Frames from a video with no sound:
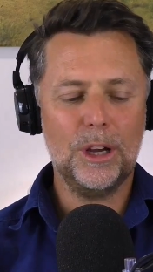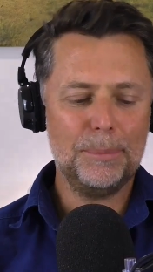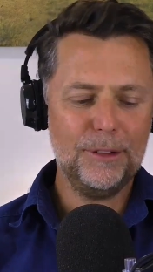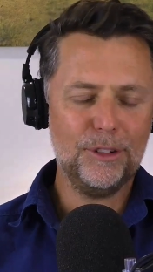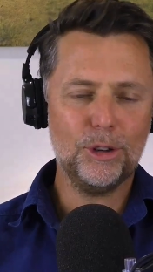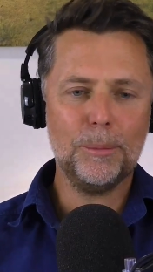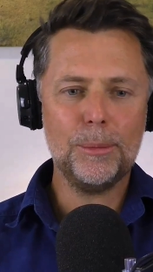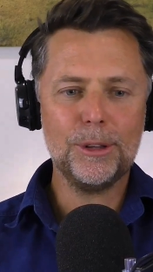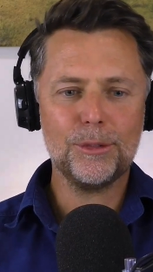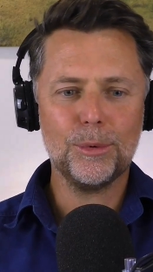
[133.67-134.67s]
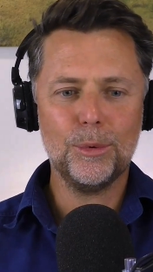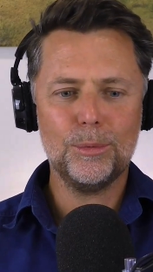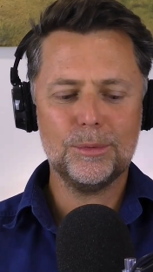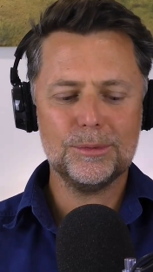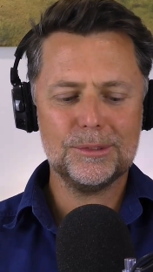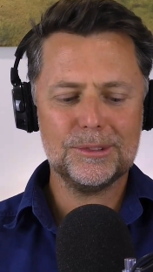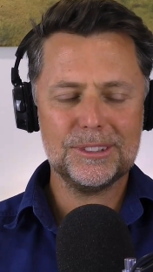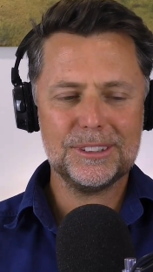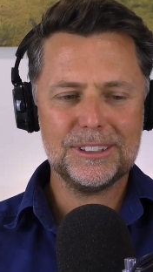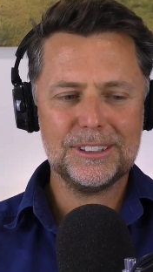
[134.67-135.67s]
pivotal moments. Well,
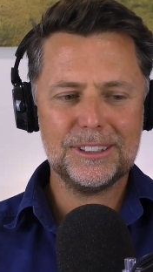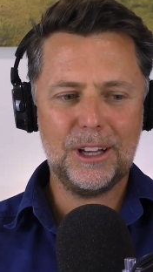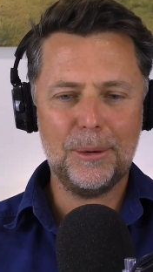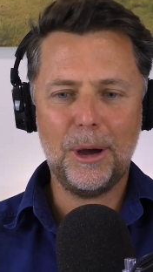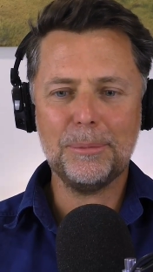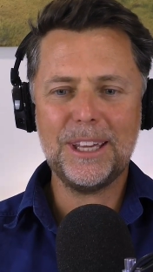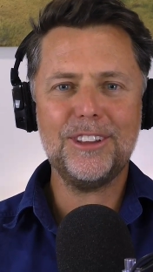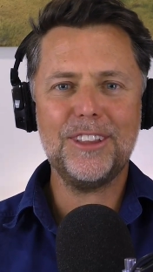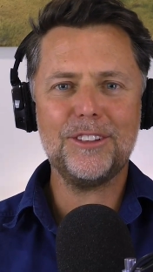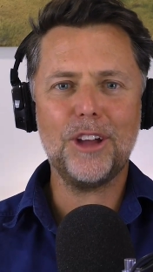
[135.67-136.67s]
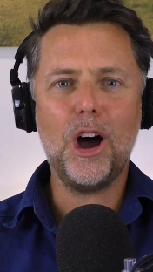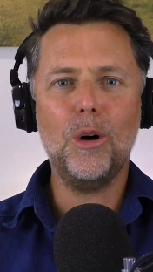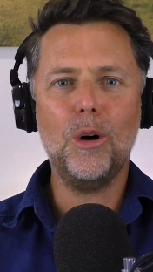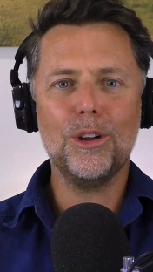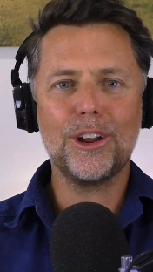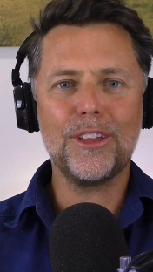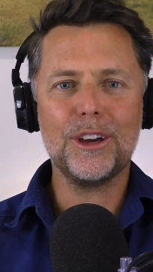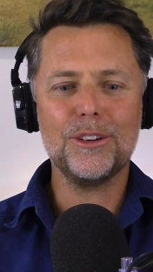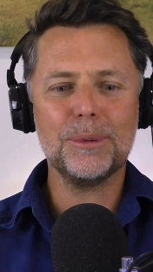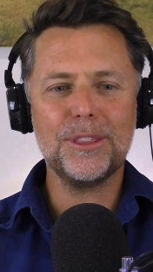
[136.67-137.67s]
I'm guessing there's a whole lot of
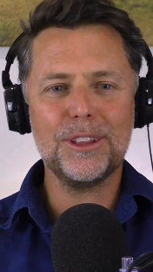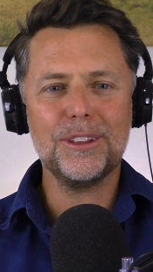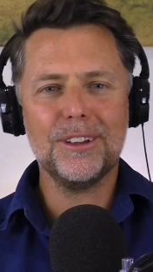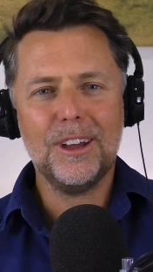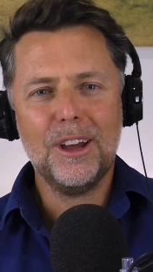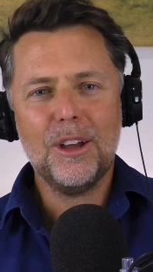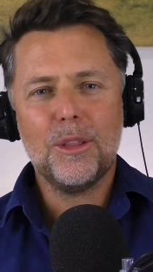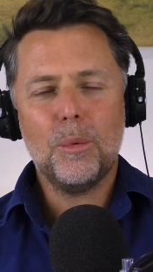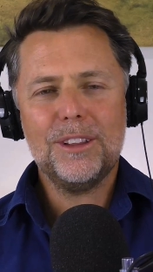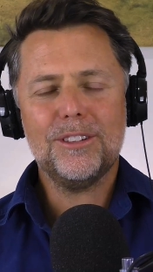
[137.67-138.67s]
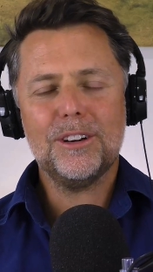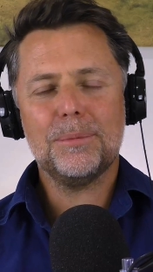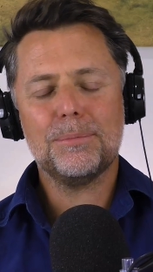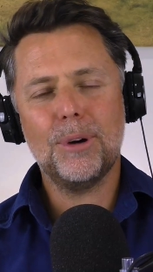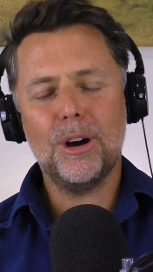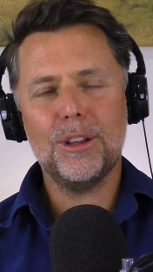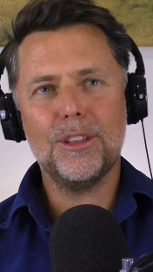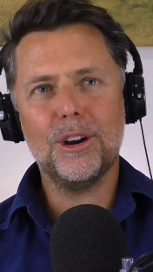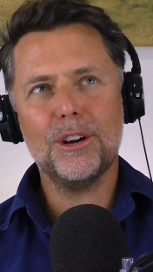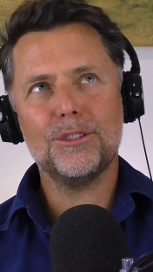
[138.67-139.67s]
those, but the ones that
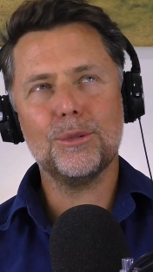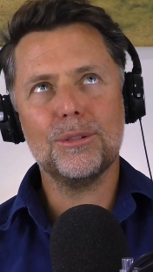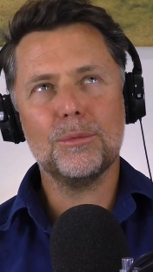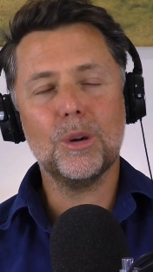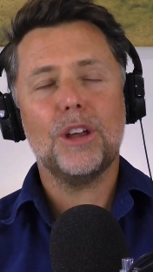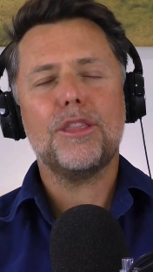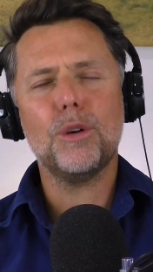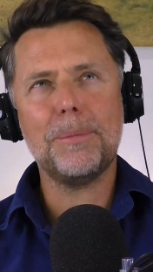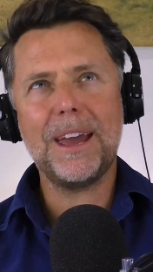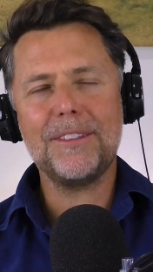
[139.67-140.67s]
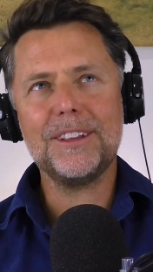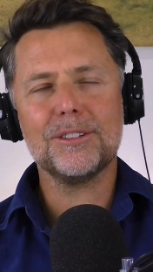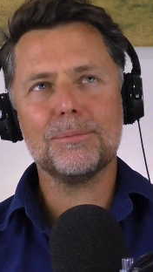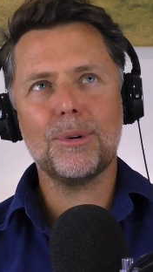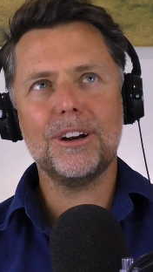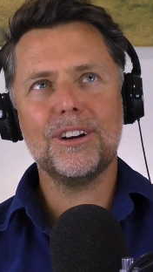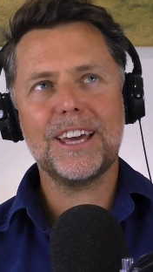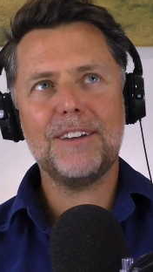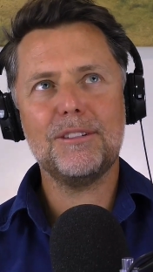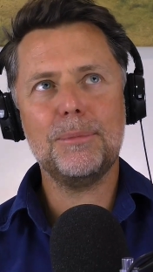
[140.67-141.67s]
I thought about this, Brendan. I
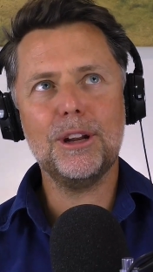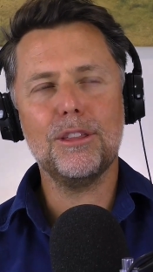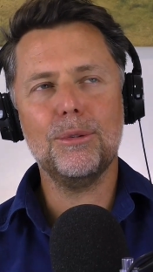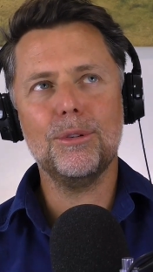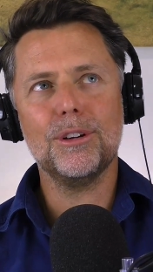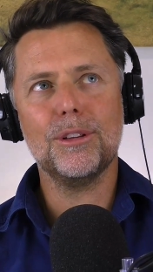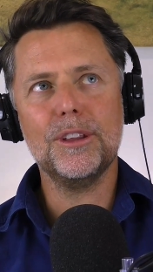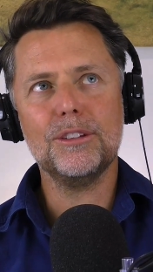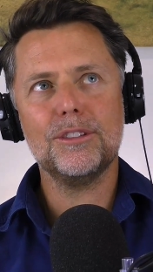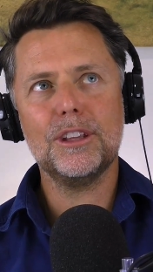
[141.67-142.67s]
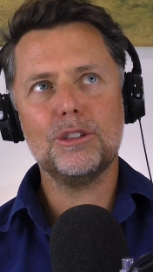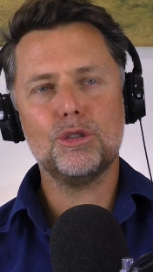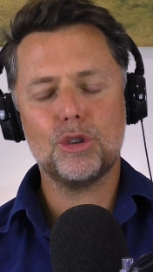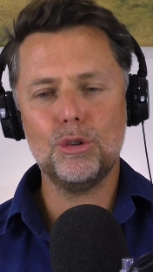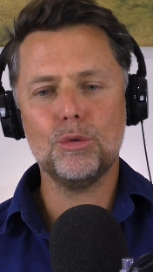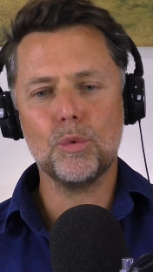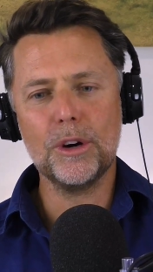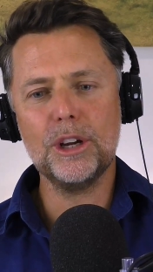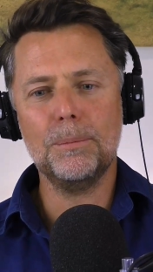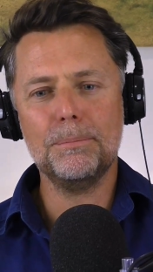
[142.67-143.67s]
gave it a bit of thought. I thought there's two
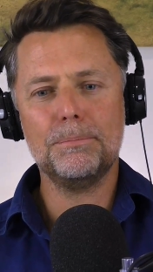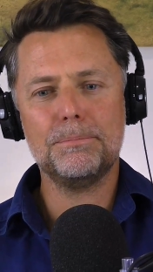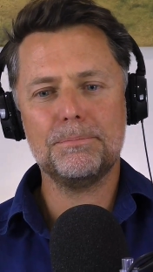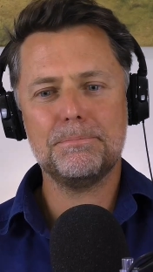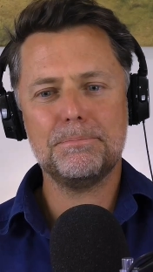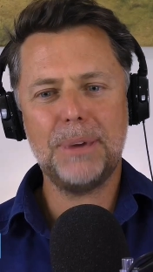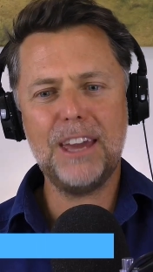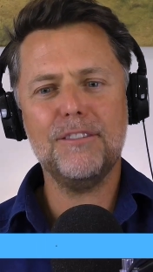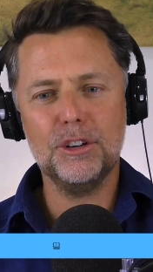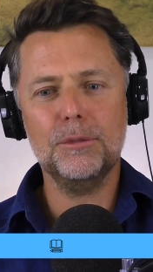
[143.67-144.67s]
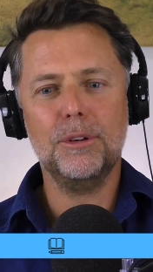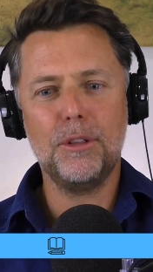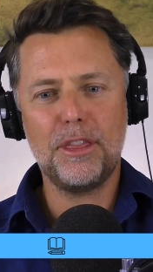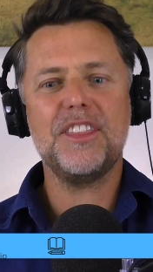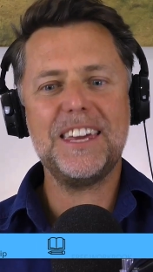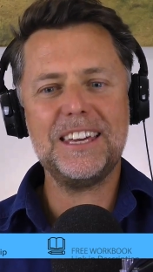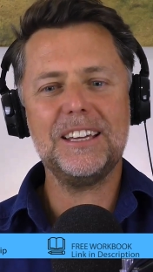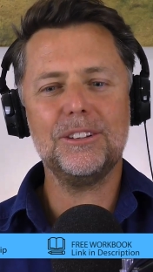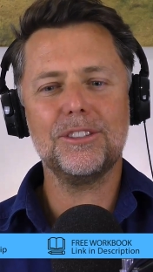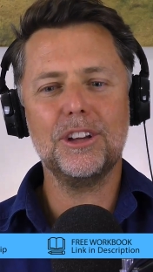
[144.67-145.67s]
real pivotal
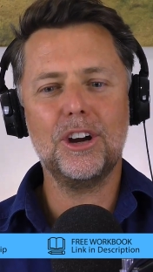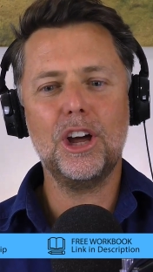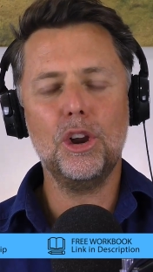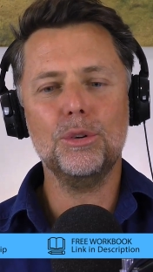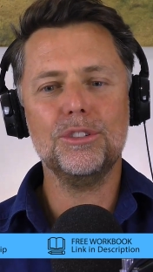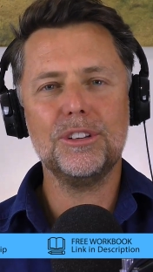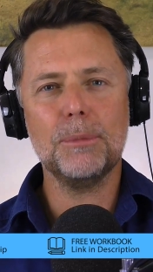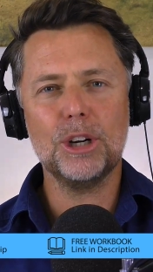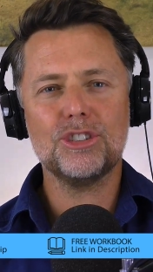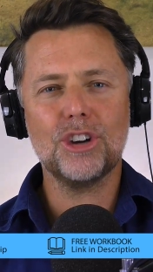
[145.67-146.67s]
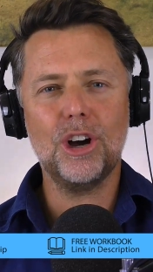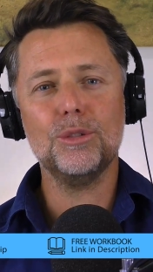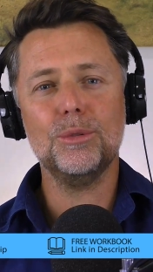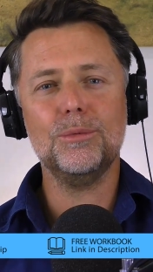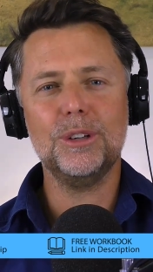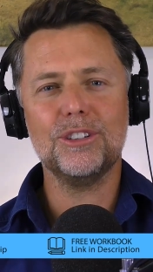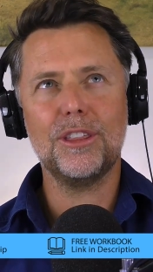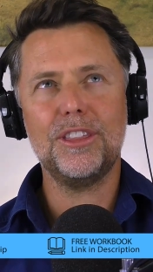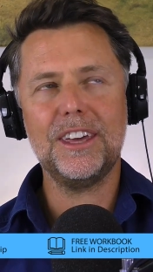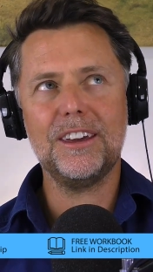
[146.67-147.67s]
things that I learned in my childhood, which I
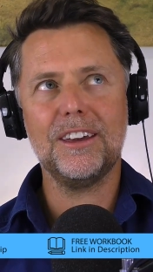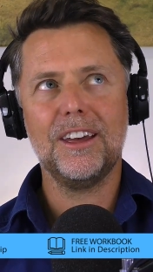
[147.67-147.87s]
think